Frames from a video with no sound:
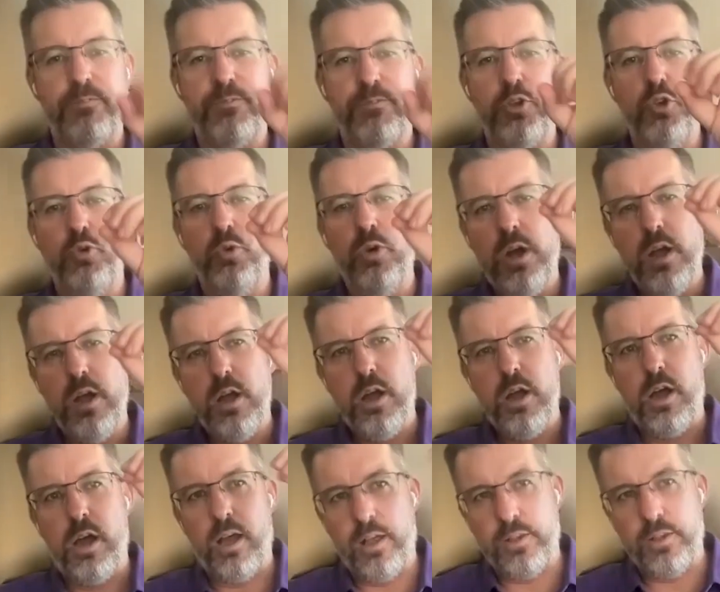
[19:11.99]
If you
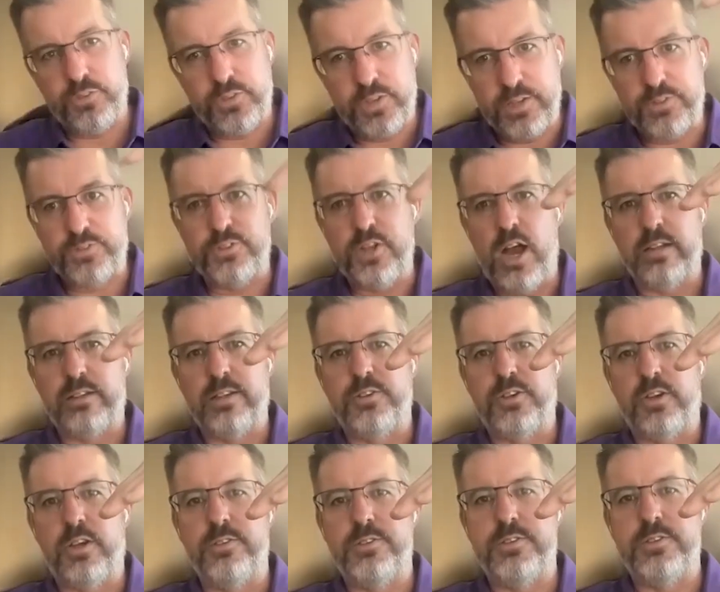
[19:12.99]
see a stock that's
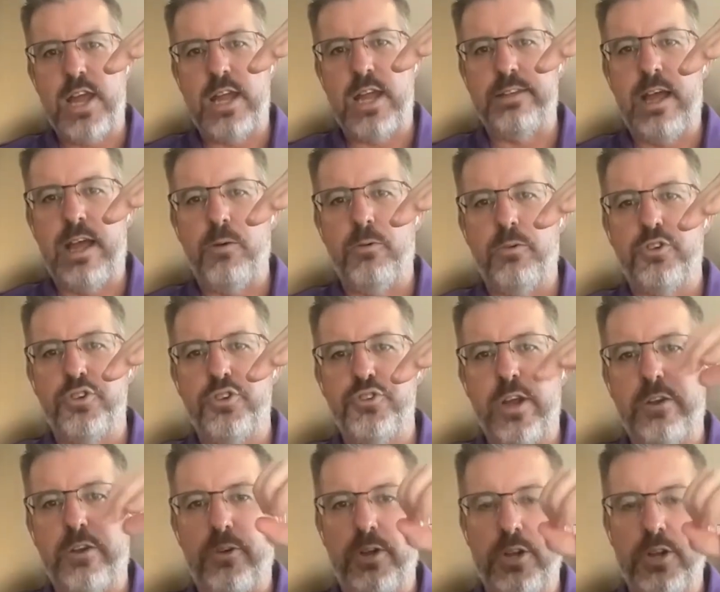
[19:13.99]
on a downward
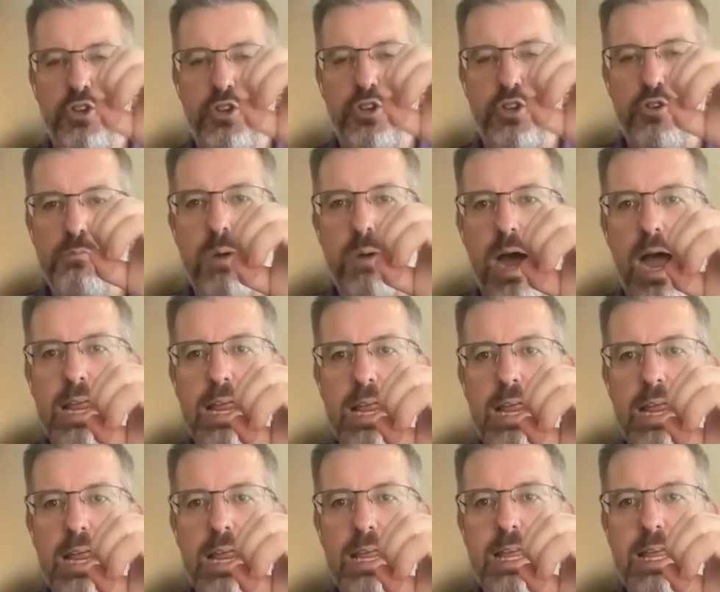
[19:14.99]
trajectory, you buy
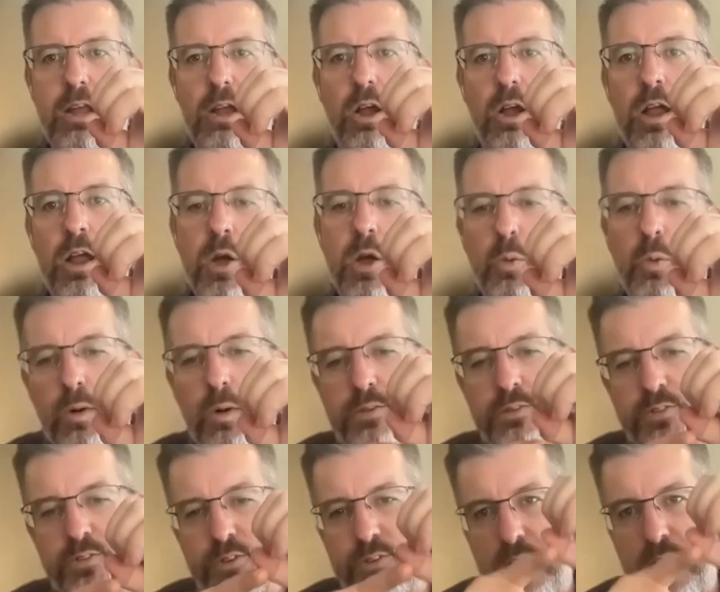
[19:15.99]
here,
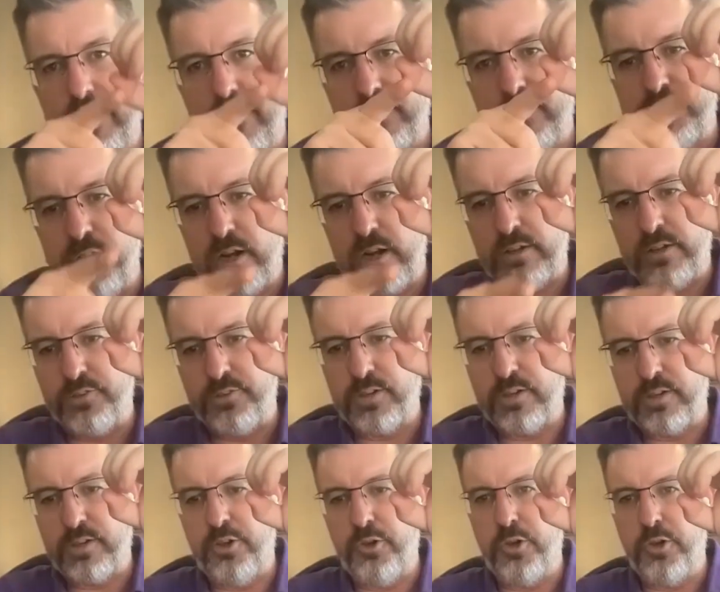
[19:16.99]
what's to say the stock doesn't
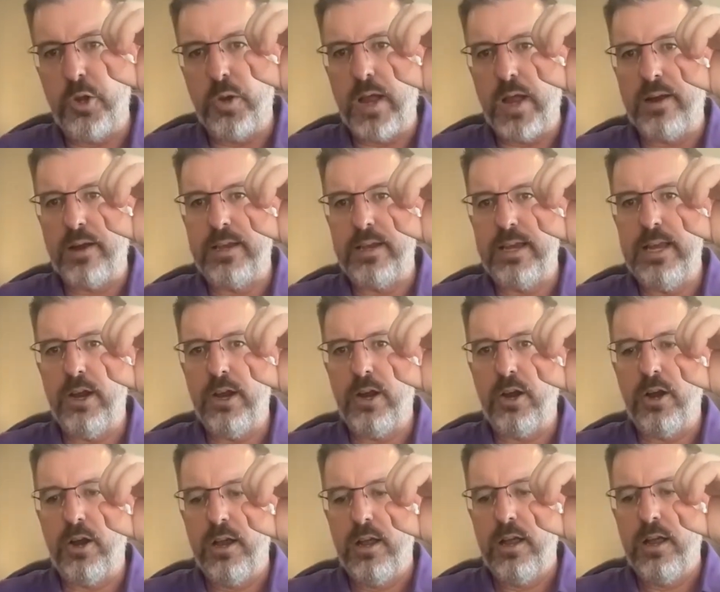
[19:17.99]
continue to go down
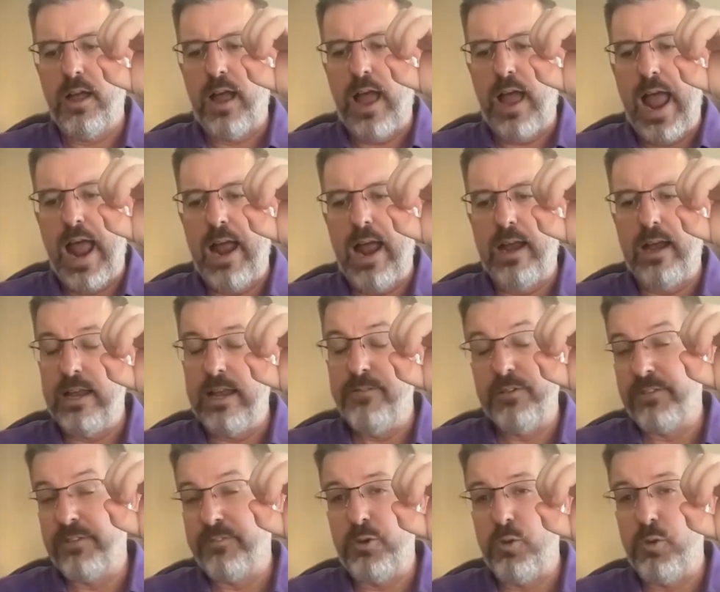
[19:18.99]
here? And
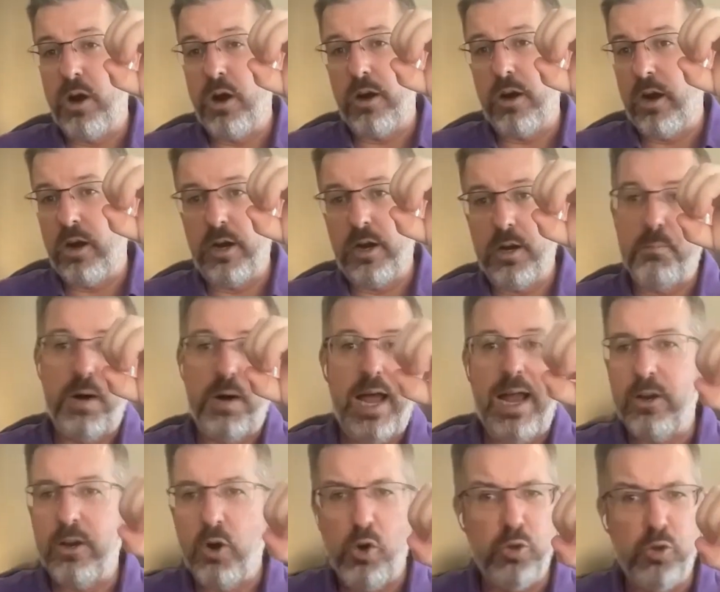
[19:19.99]
even if you are in a
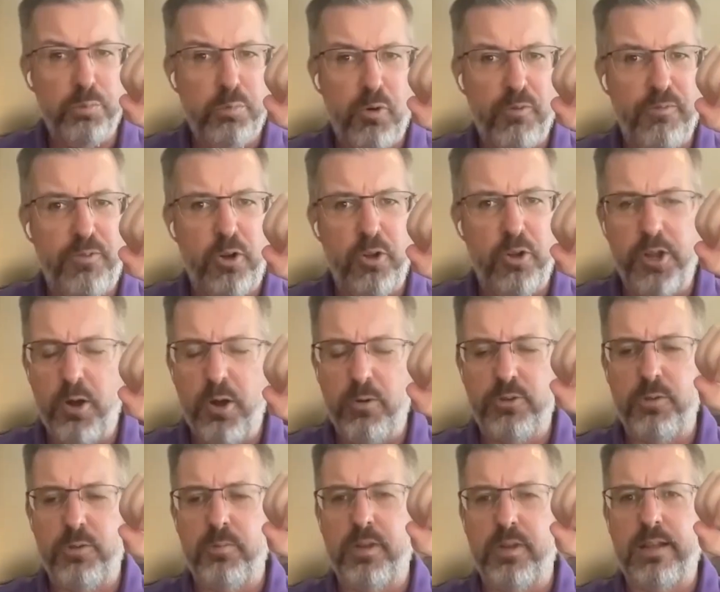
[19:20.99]
buy and hold portfolio
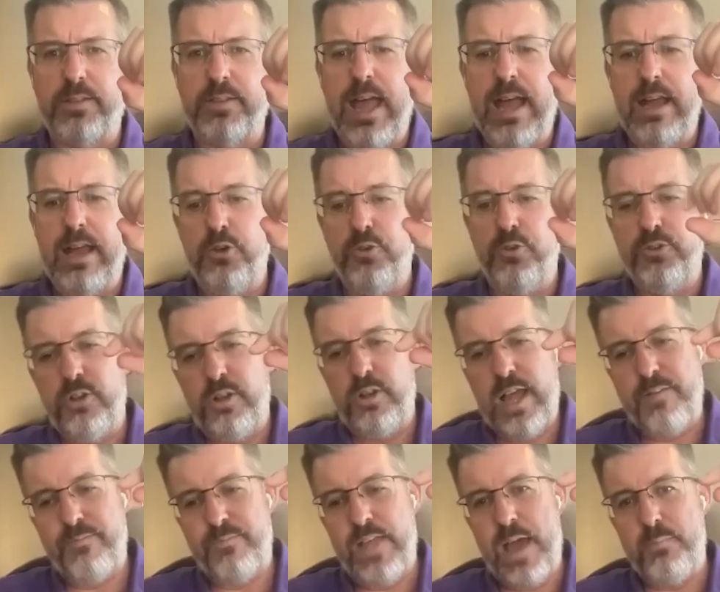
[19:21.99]
or something like that, you still
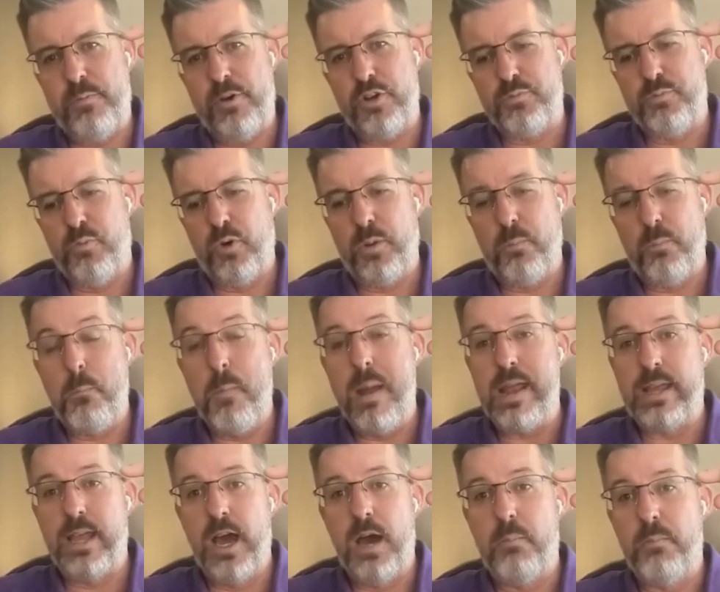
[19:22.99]
have that much more to
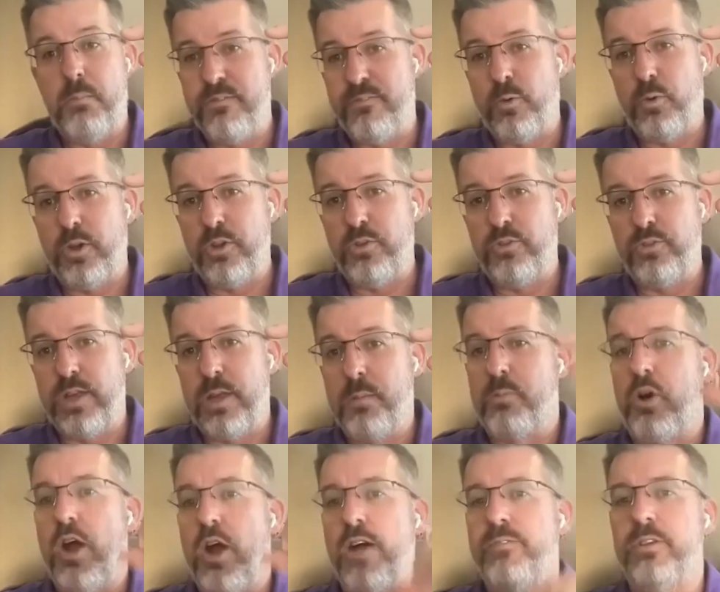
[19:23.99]
make up before you see a
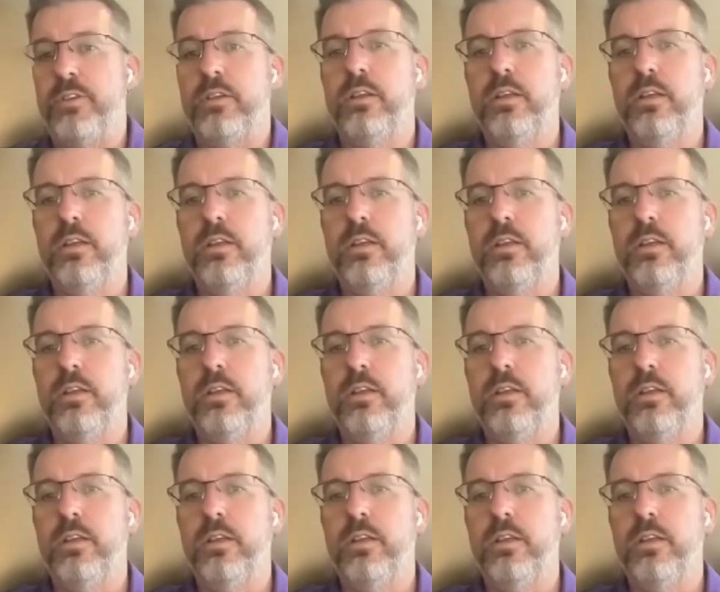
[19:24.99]
profit.